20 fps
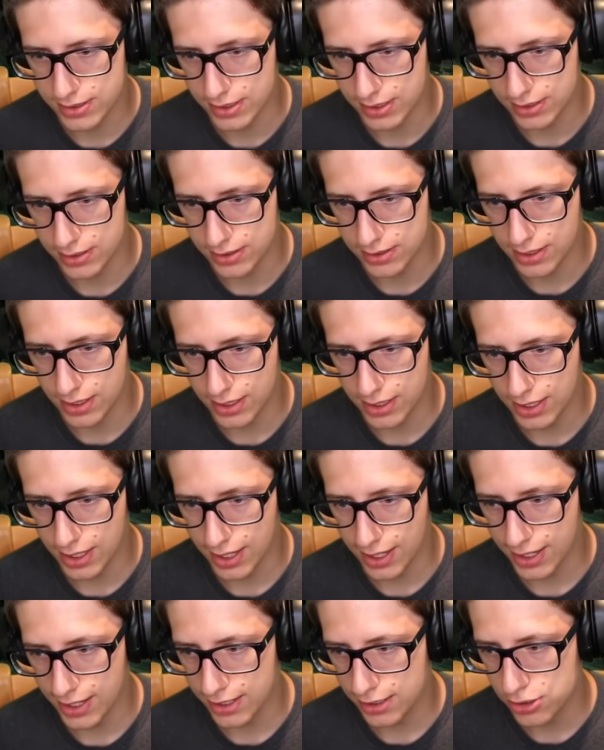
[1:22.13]
and they
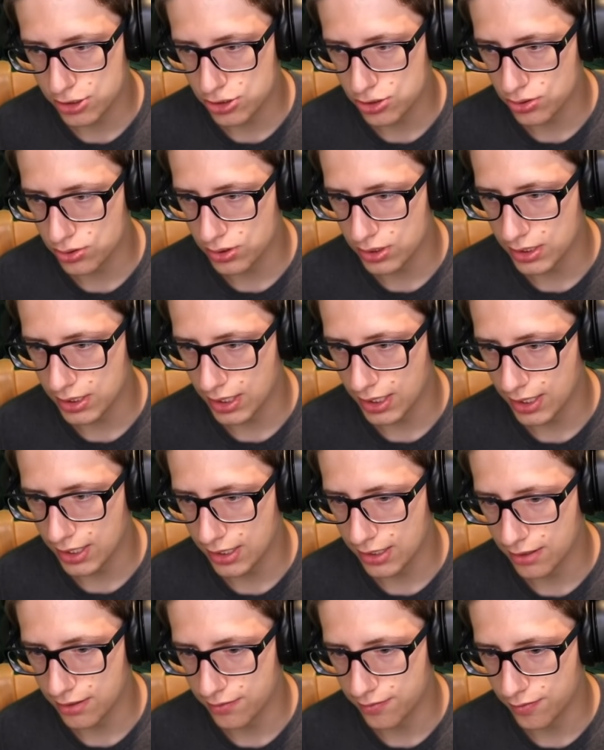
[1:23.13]
actually
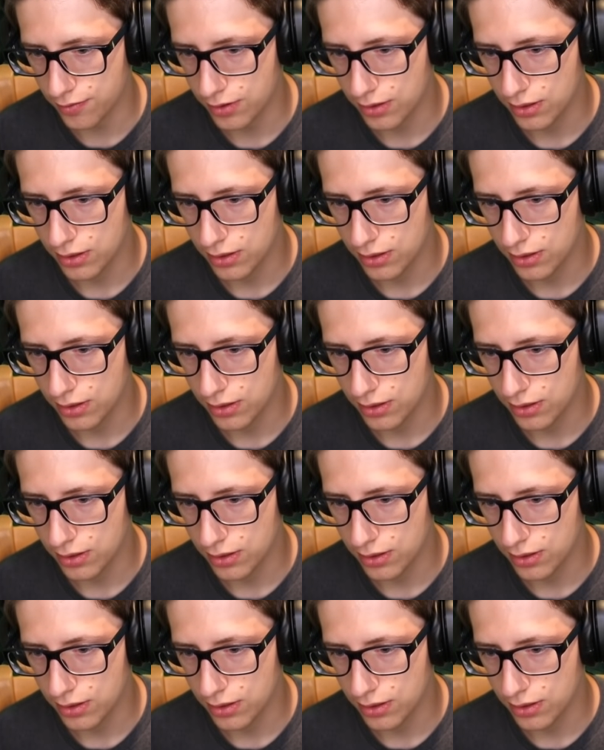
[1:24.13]
have